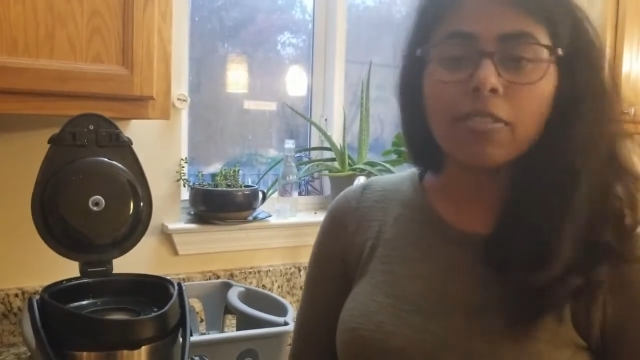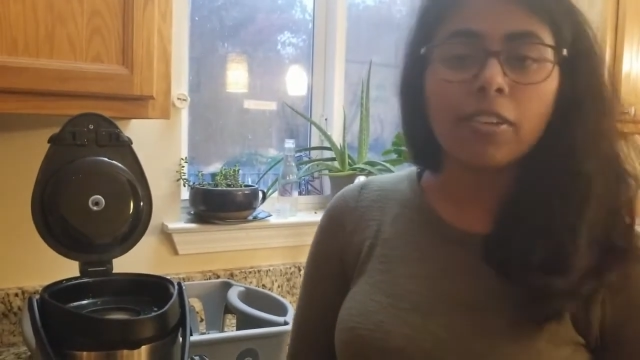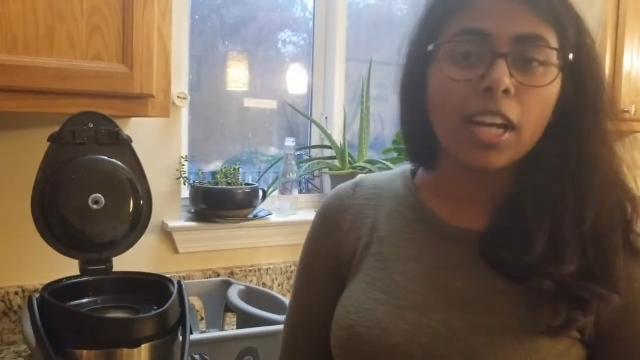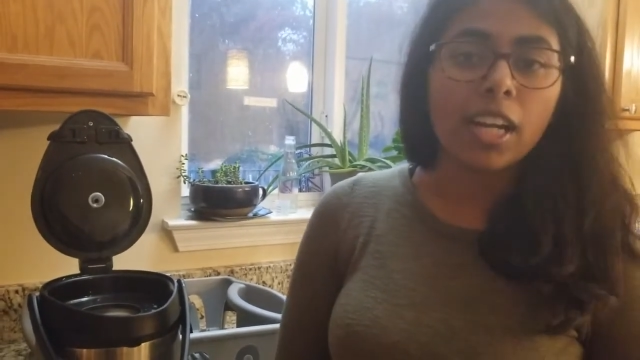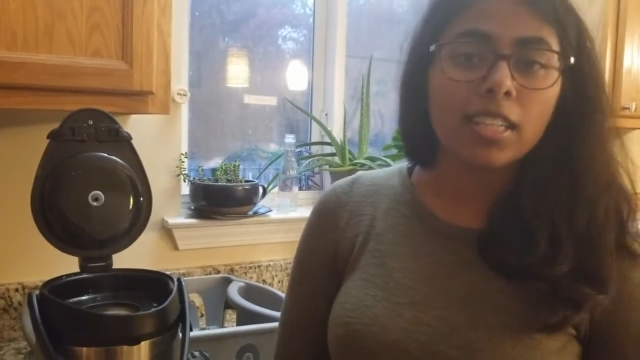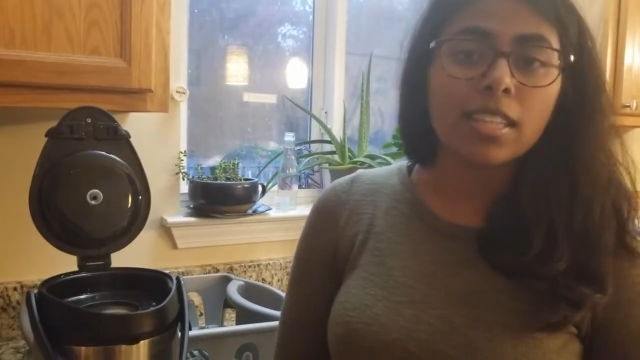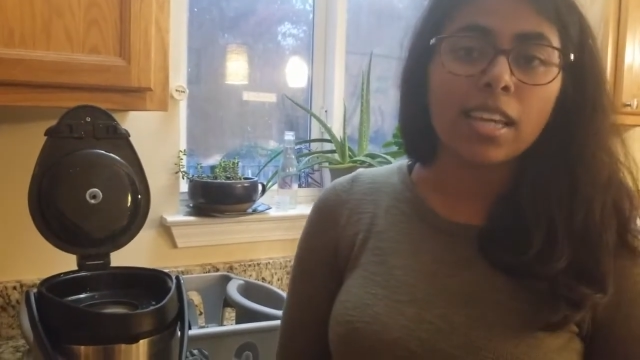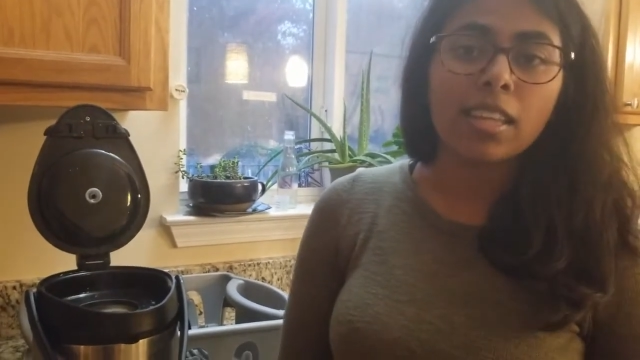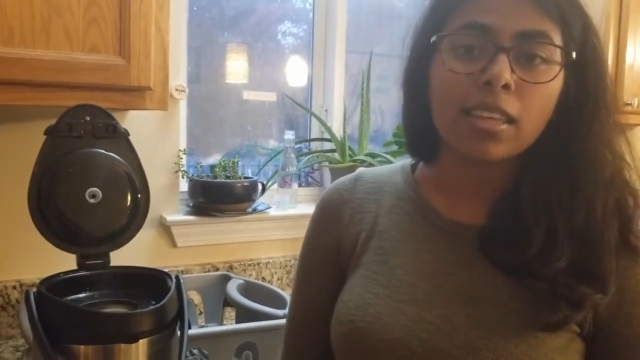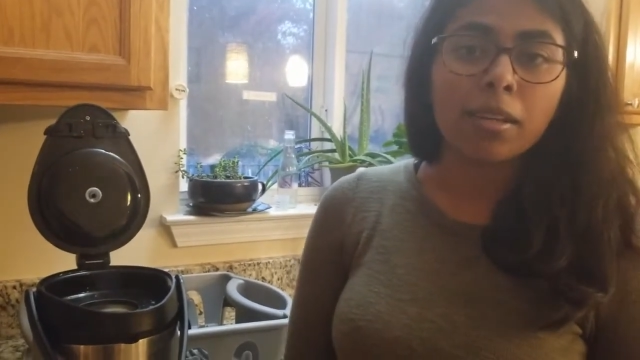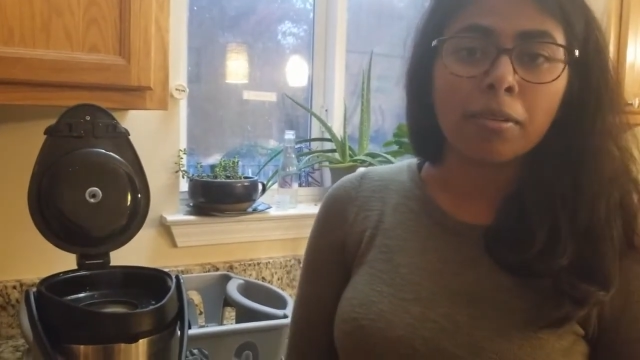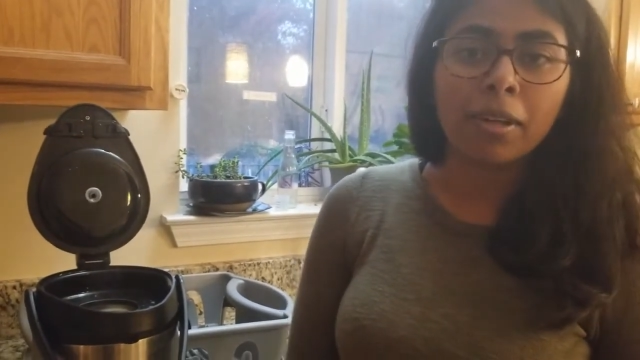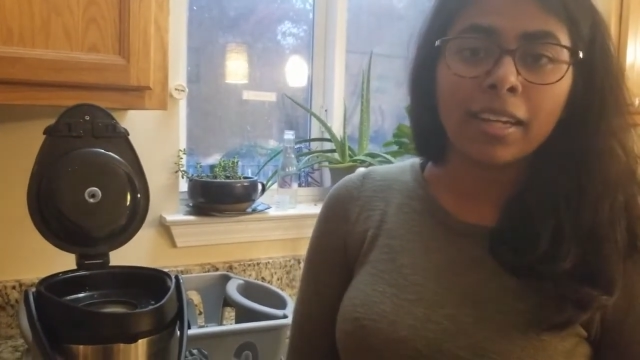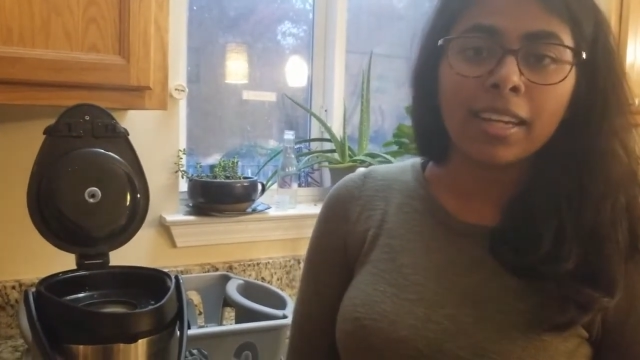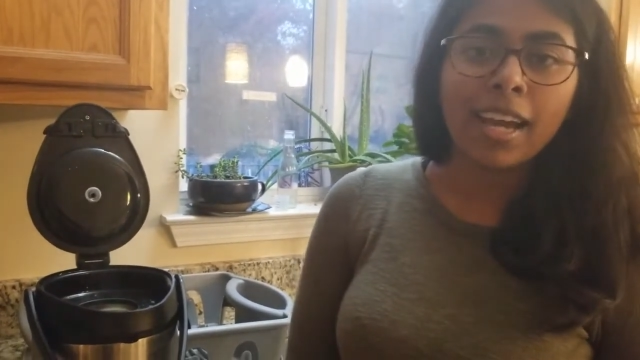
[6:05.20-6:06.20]
for us, I think
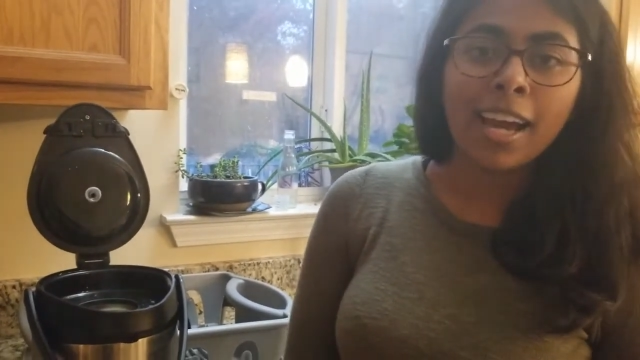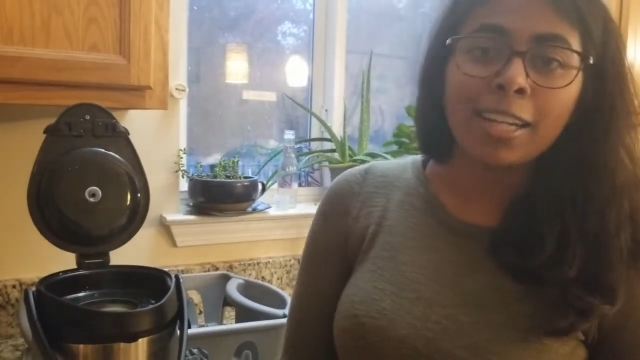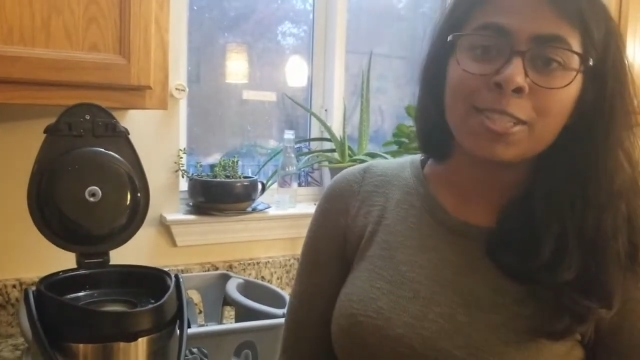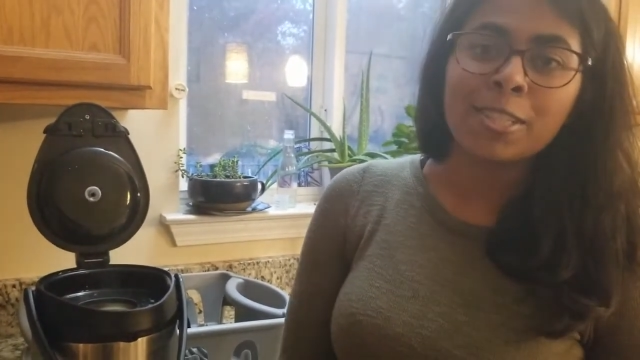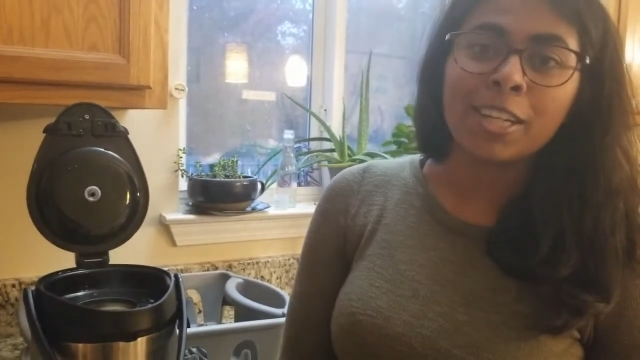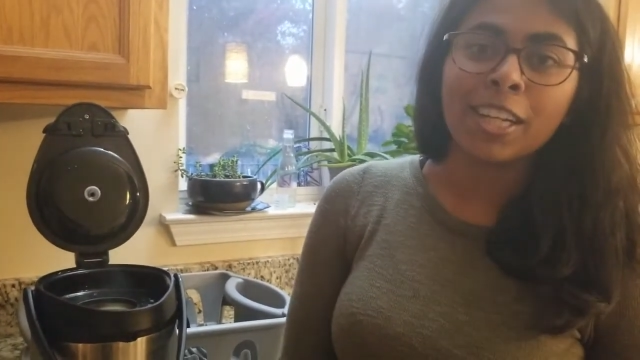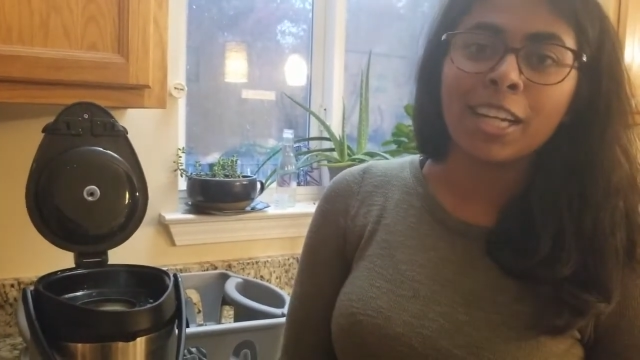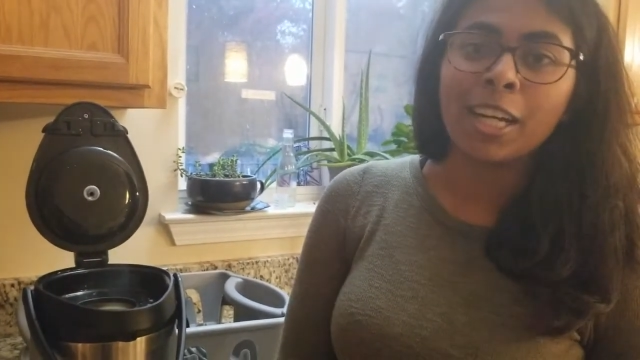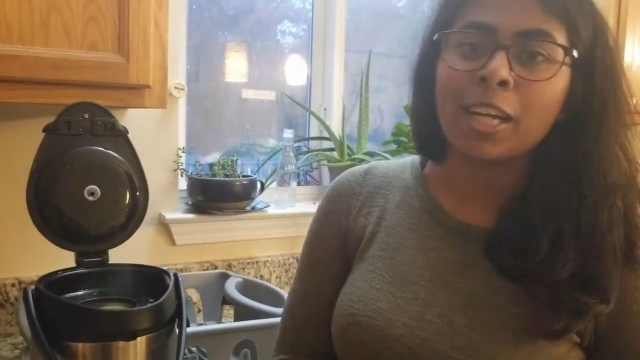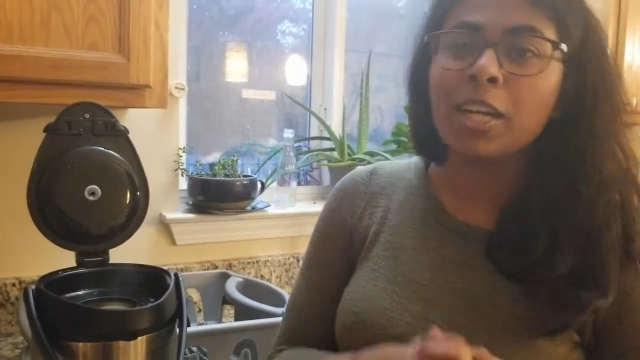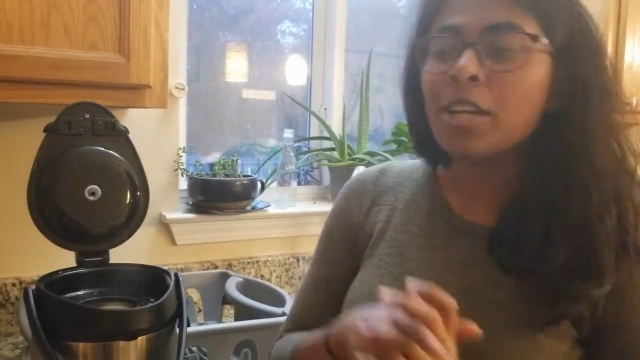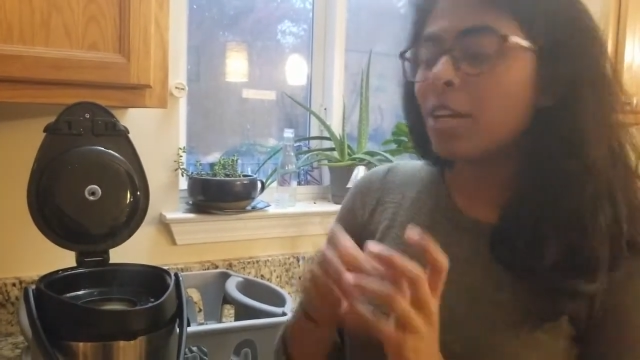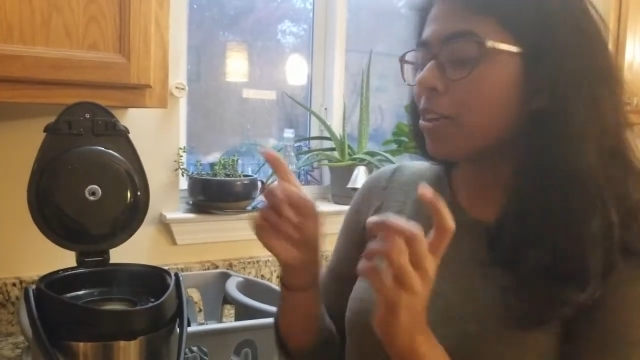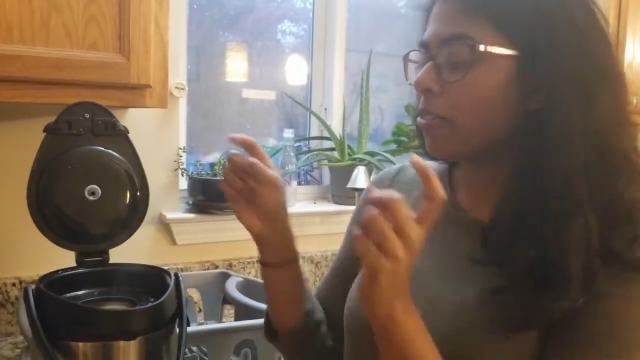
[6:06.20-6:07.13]
we're going to add sugar